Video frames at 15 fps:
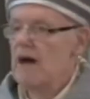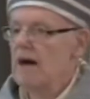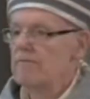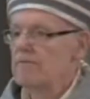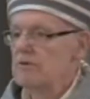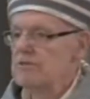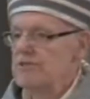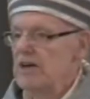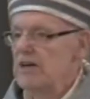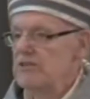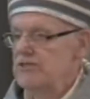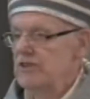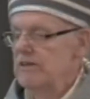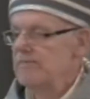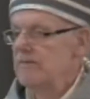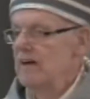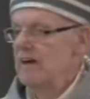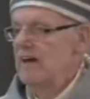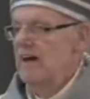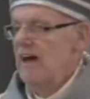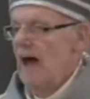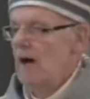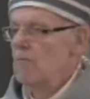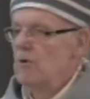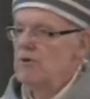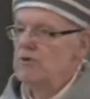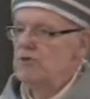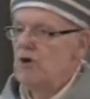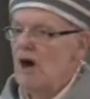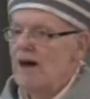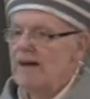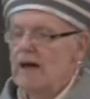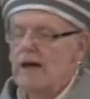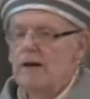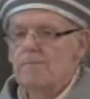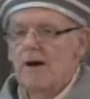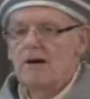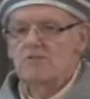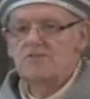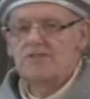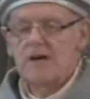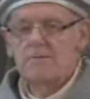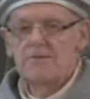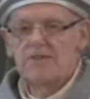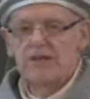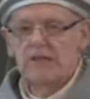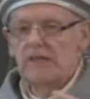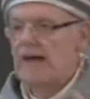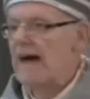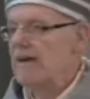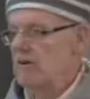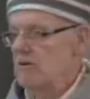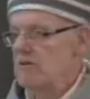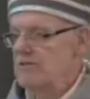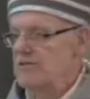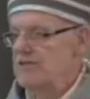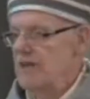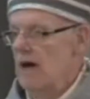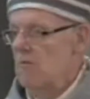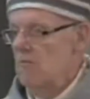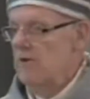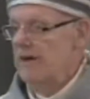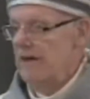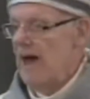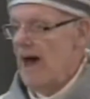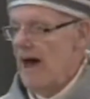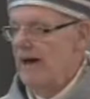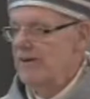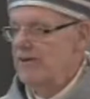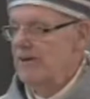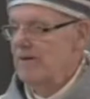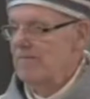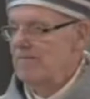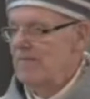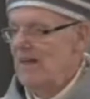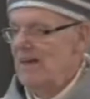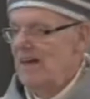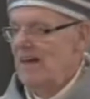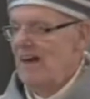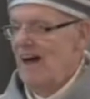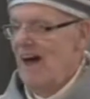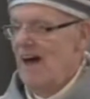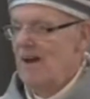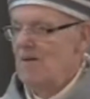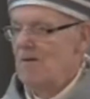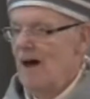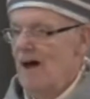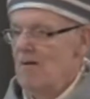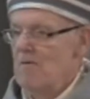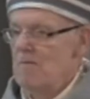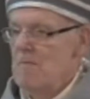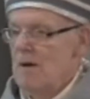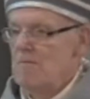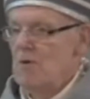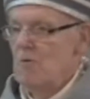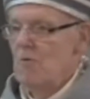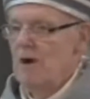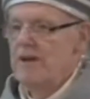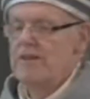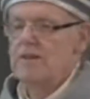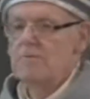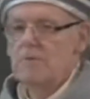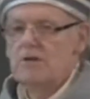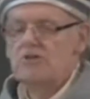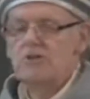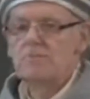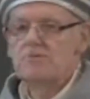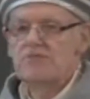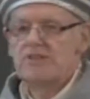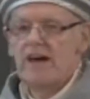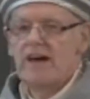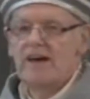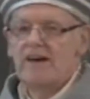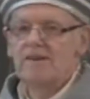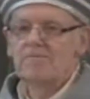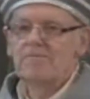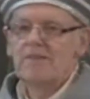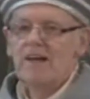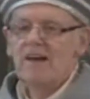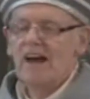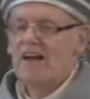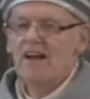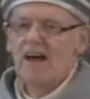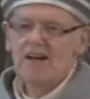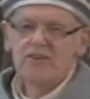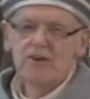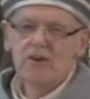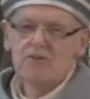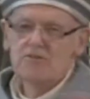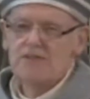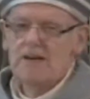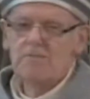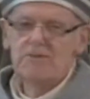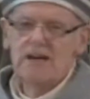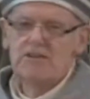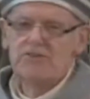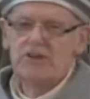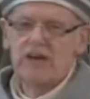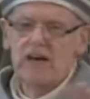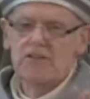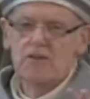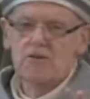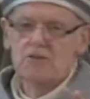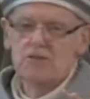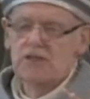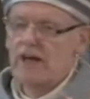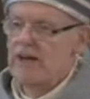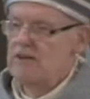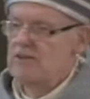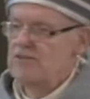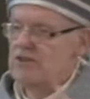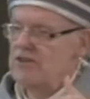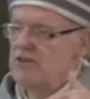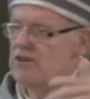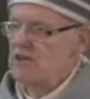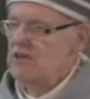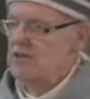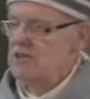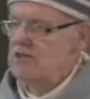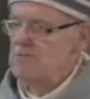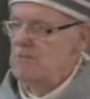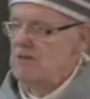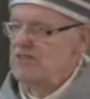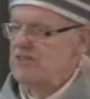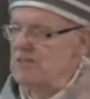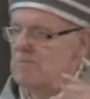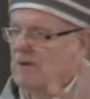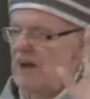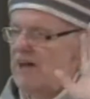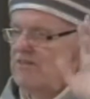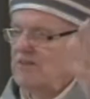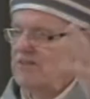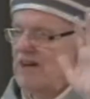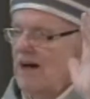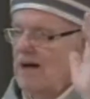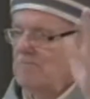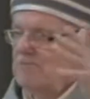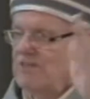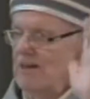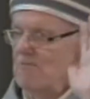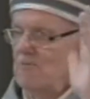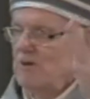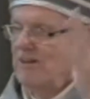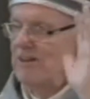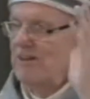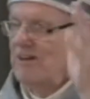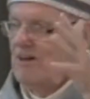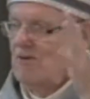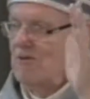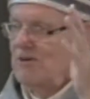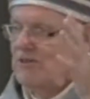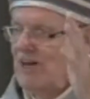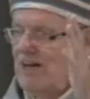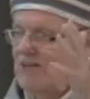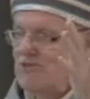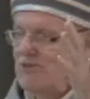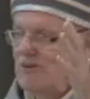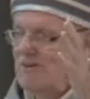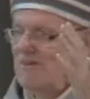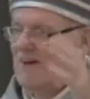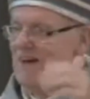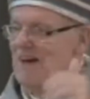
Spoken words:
conversation, and we were talking about some of the letters that we get. And I remember one of the bishops saying, and you know, sometimes you get those letters and you can dismiss them, and other times they really irritate you.